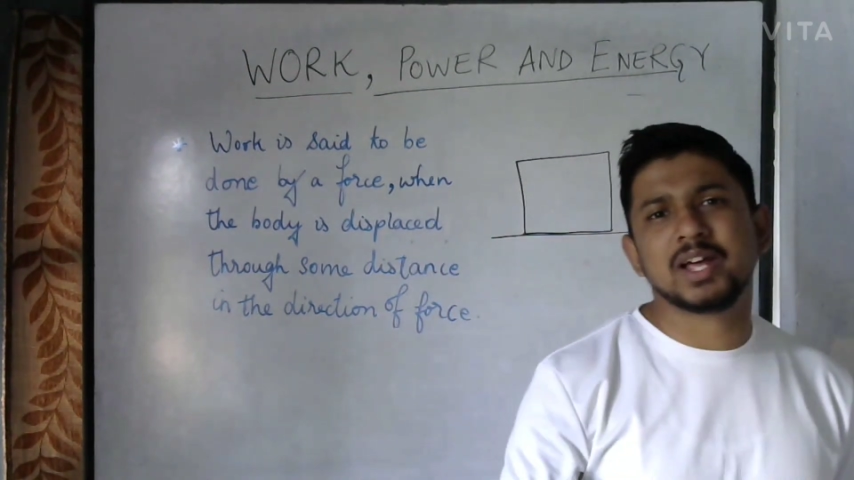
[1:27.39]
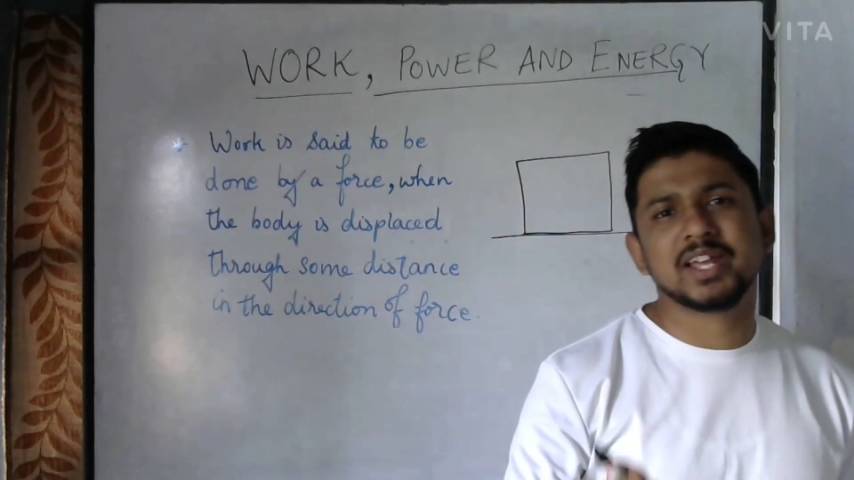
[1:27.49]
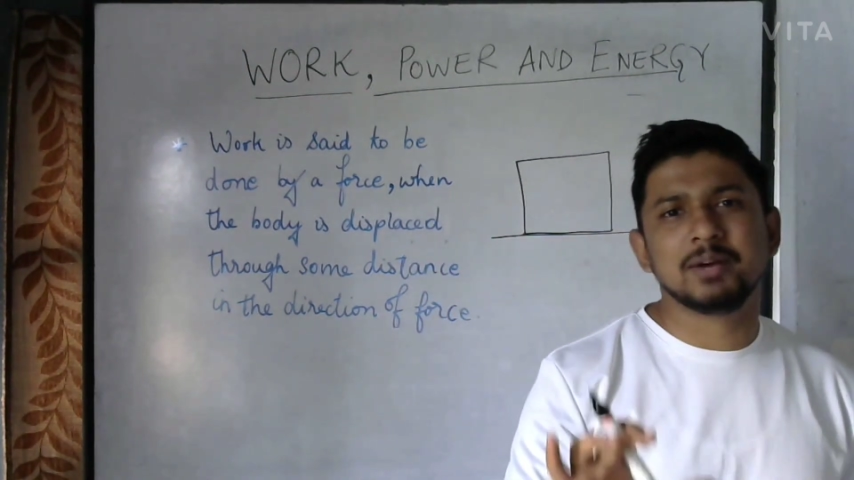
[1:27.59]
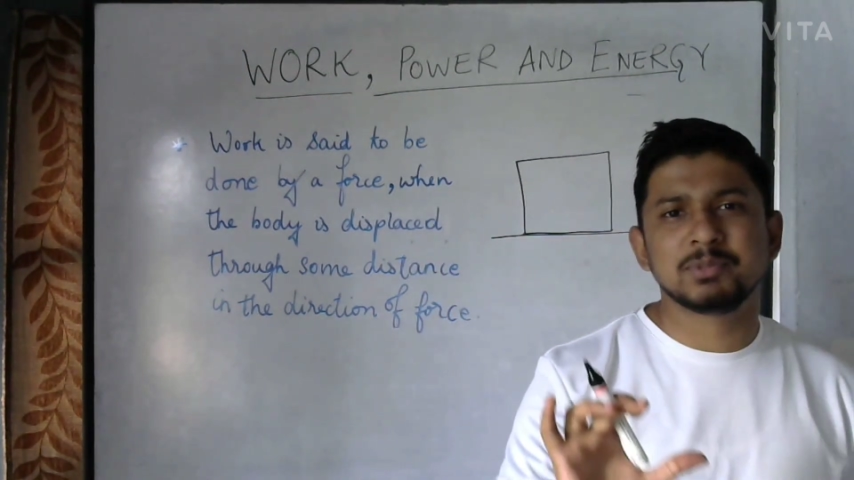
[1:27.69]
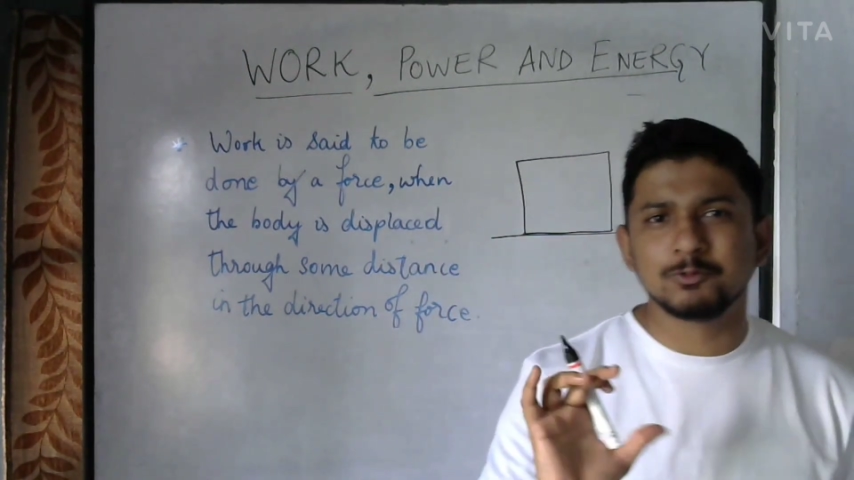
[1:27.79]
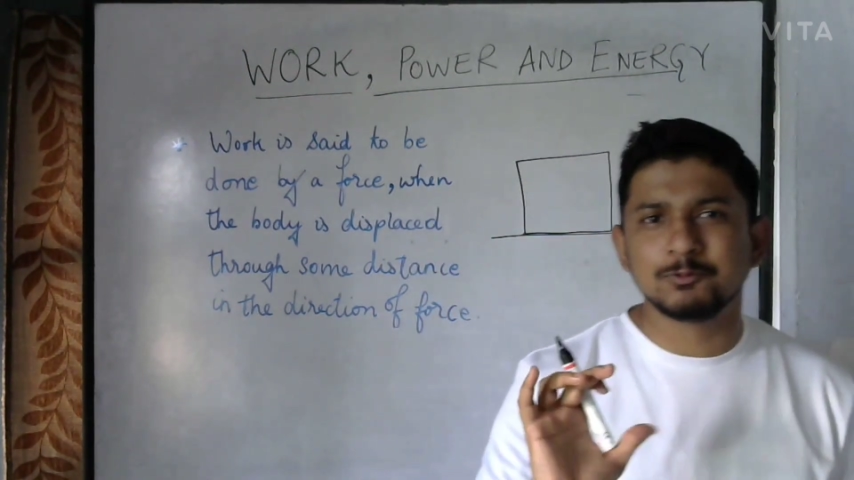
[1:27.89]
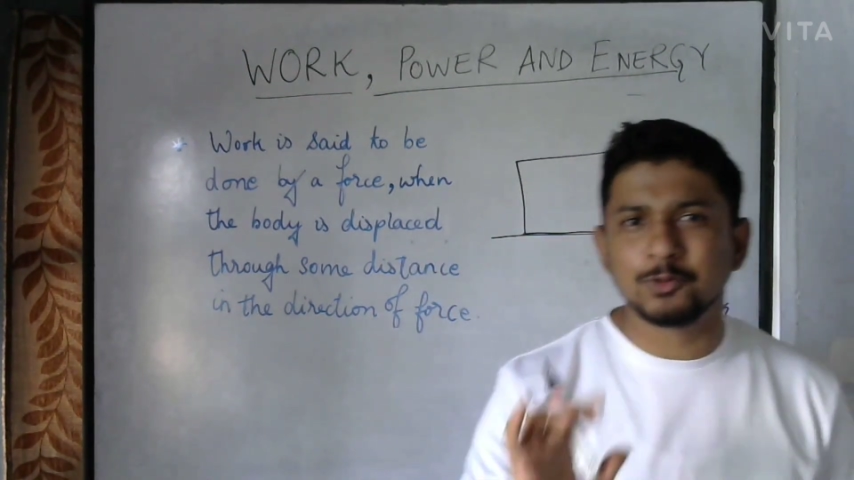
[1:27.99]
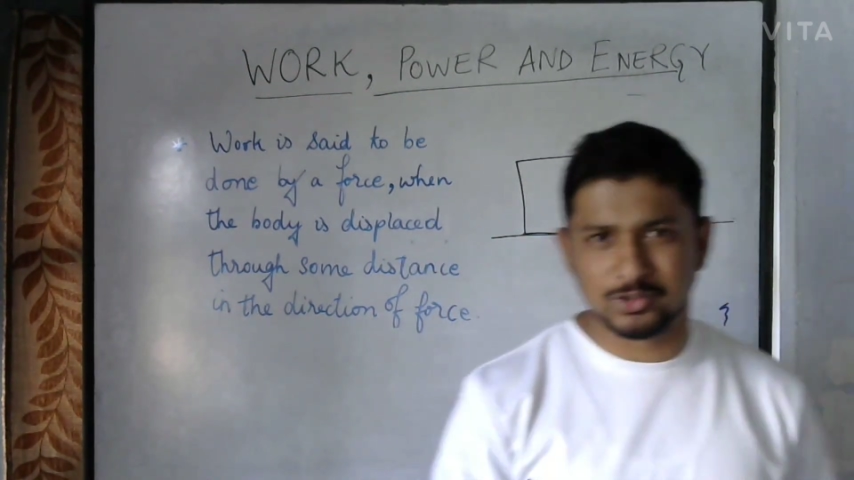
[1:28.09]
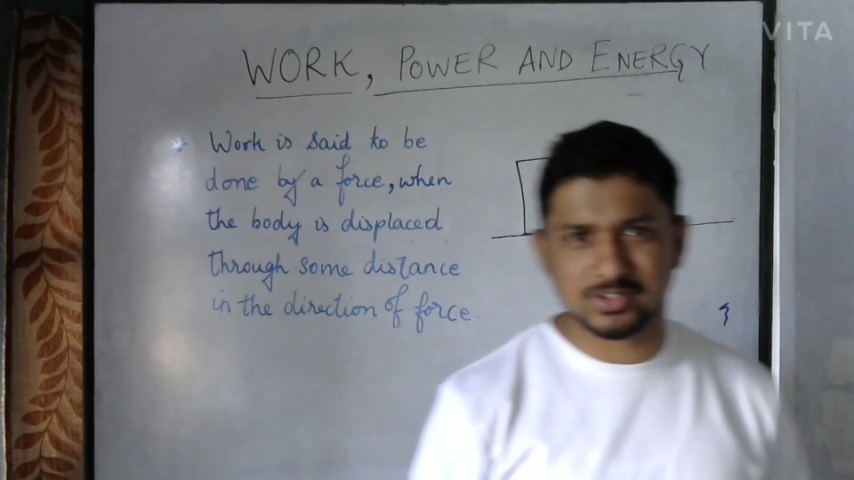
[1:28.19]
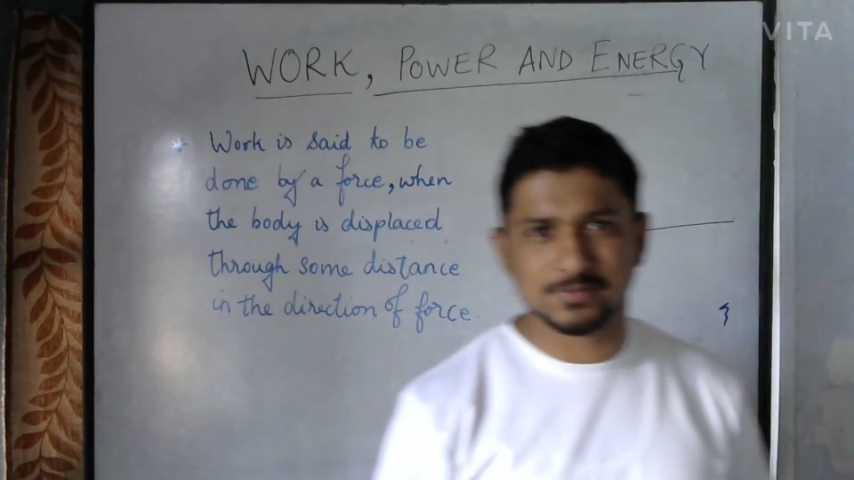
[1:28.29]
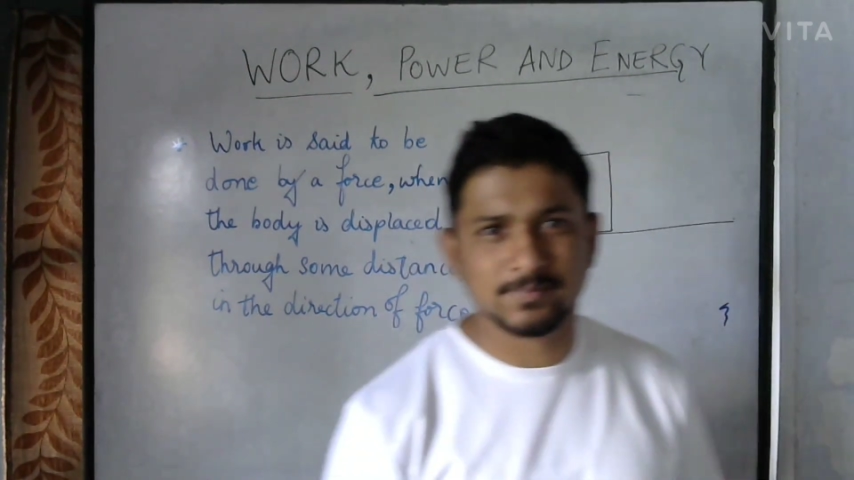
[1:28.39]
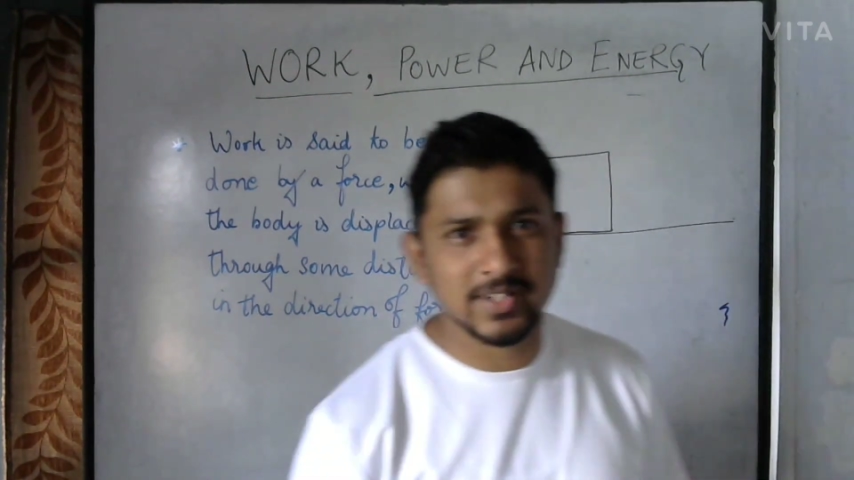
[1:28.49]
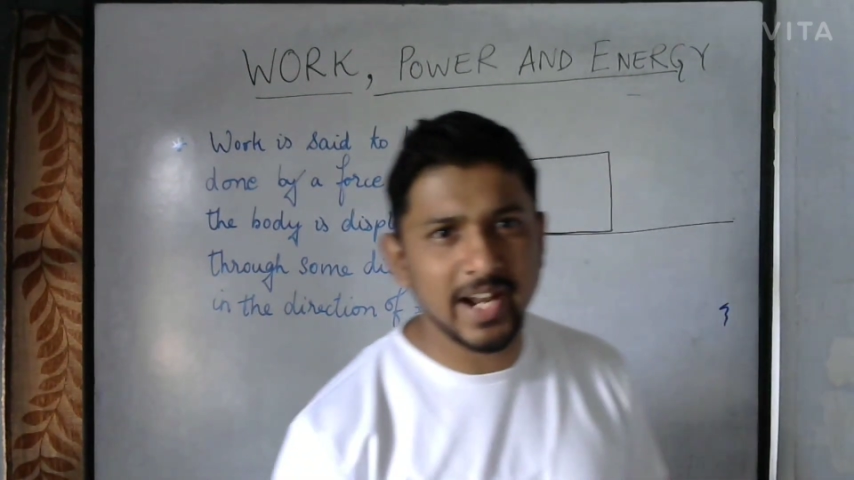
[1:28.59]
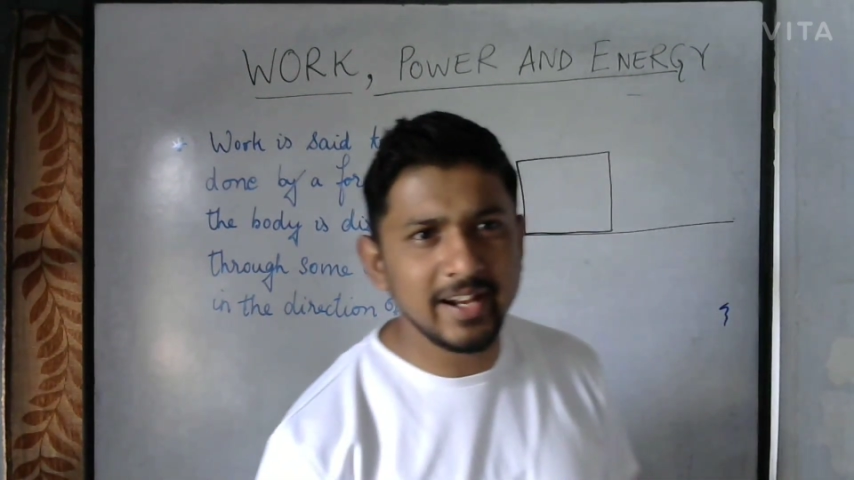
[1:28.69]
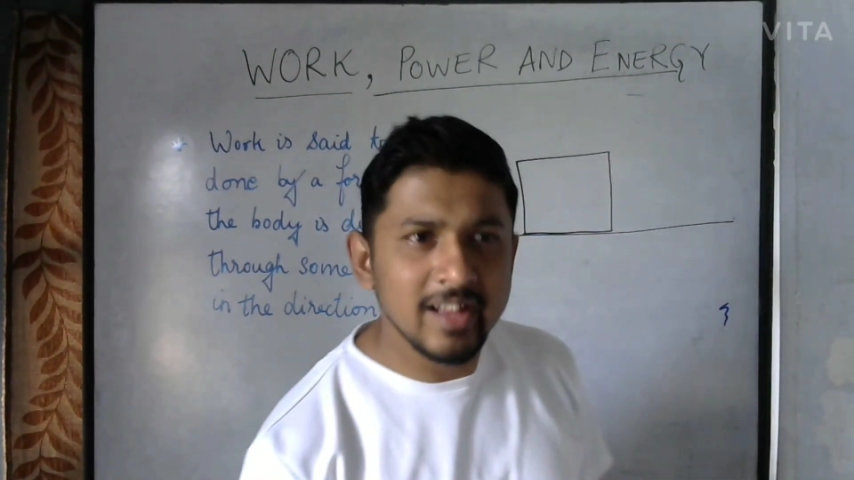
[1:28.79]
bit of force, right?